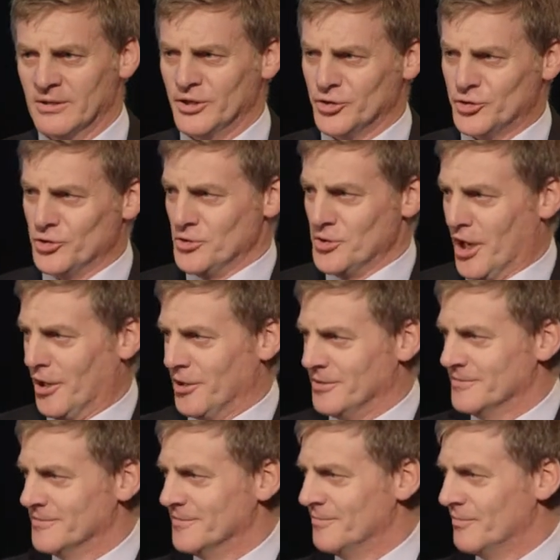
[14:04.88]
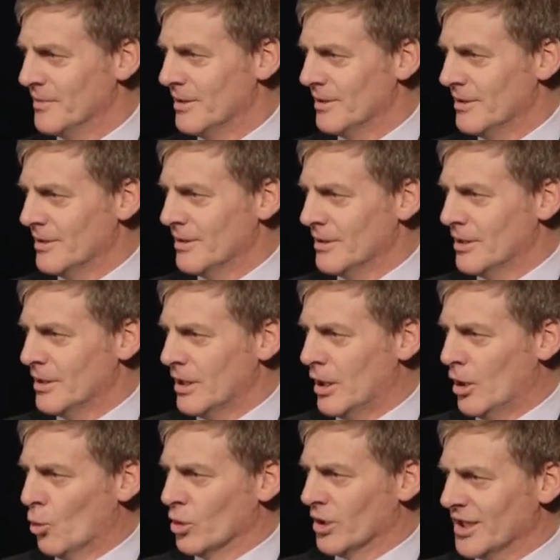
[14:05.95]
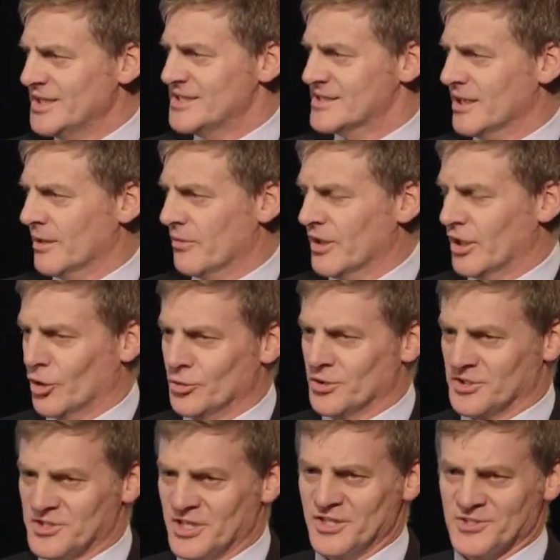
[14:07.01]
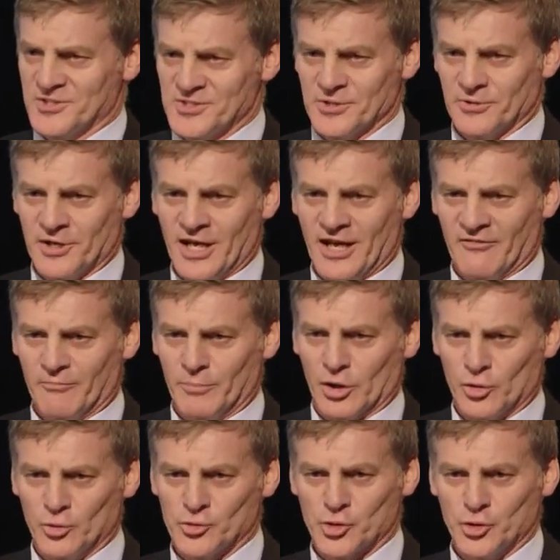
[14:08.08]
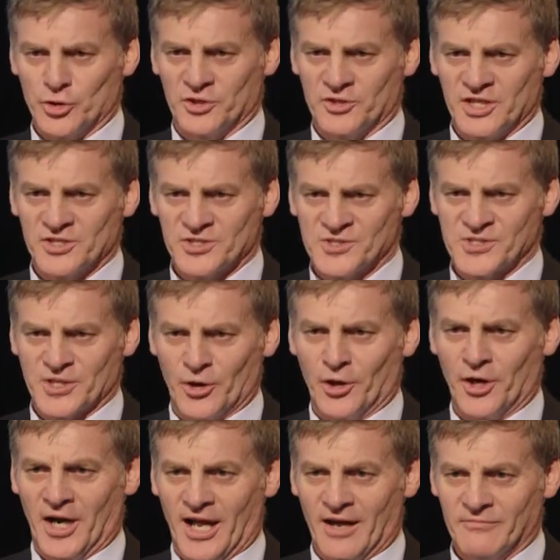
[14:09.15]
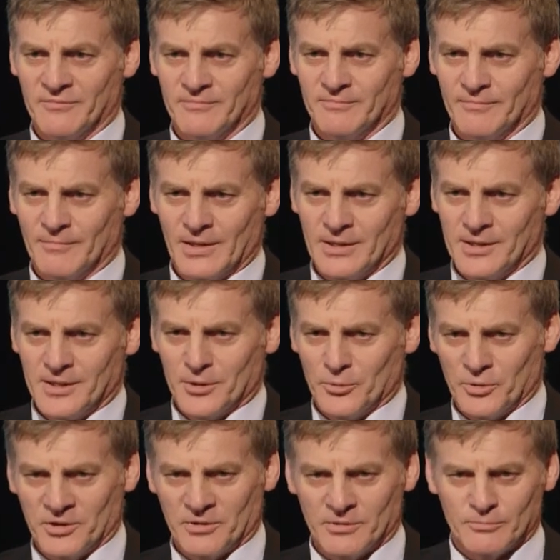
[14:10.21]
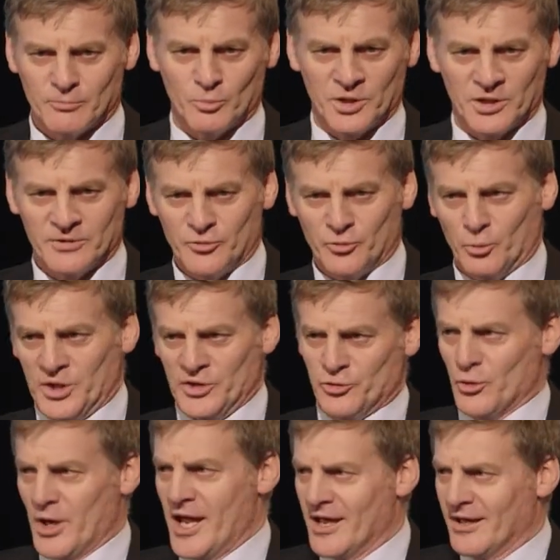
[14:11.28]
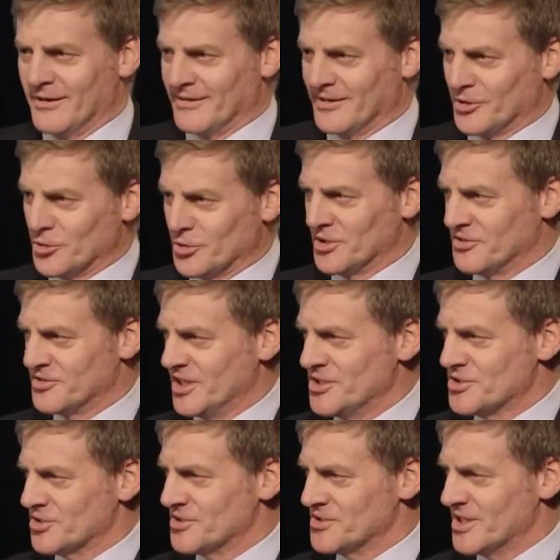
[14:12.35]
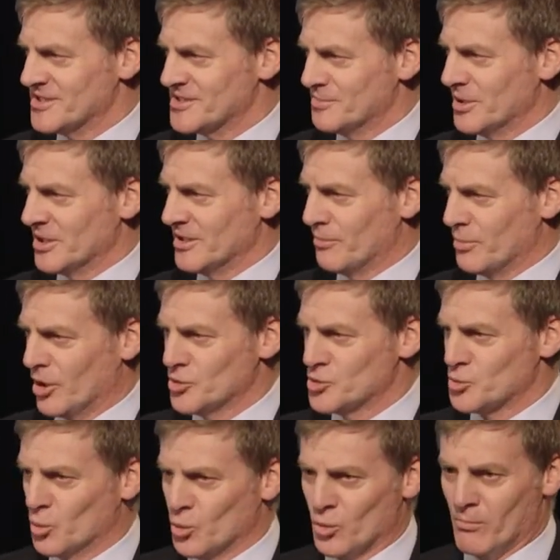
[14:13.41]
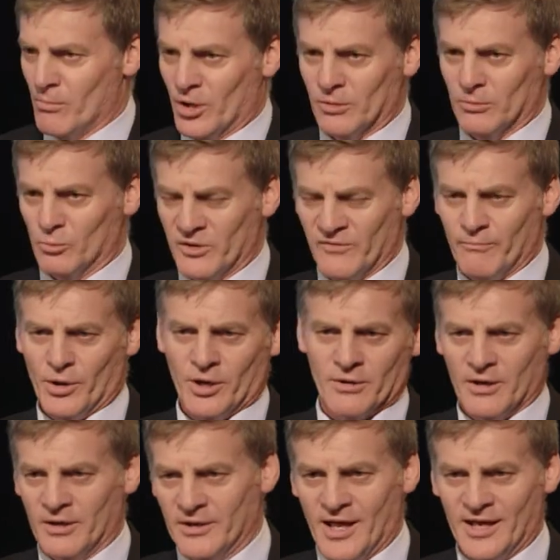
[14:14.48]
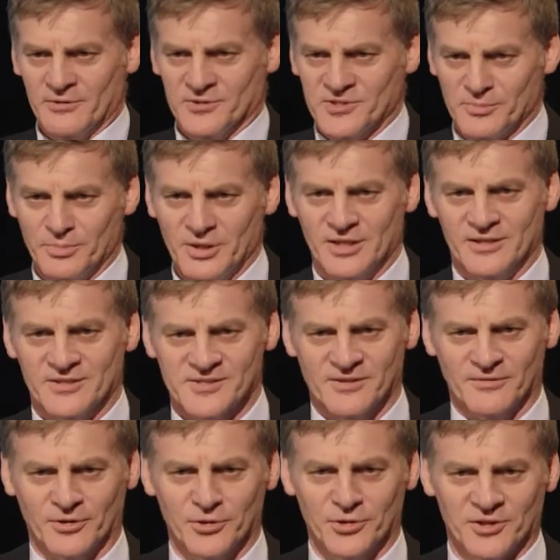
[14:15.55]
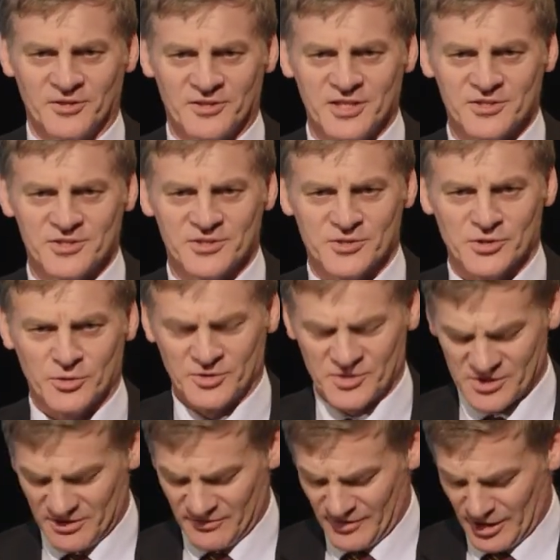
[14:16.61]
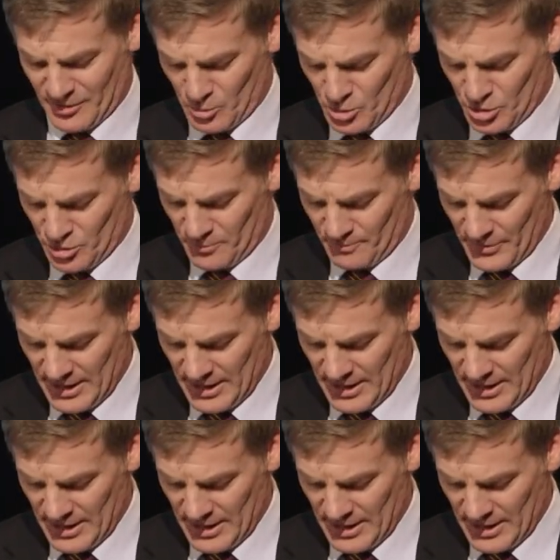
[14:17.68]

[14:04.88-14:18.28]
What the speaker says: you do know, or at least they think good intentions are enough, but of course good intentions are not enough. We drown in good intentions. That's been the post-war model. We've borrowed hundreds of billions on good intentions across the developed world.